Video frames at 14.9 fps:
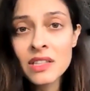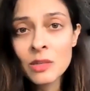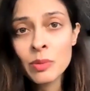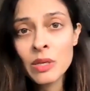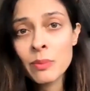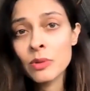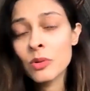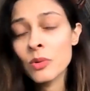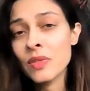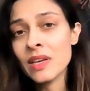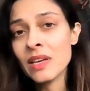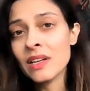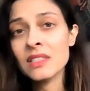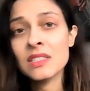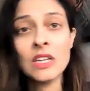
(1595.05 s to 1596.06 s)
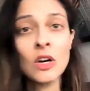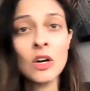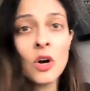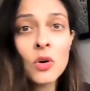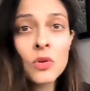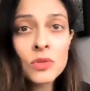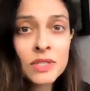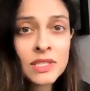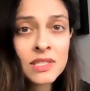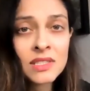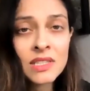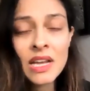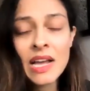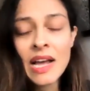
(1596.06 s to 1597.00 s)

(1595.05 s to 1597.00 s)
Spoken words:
the people who think it's a hoax,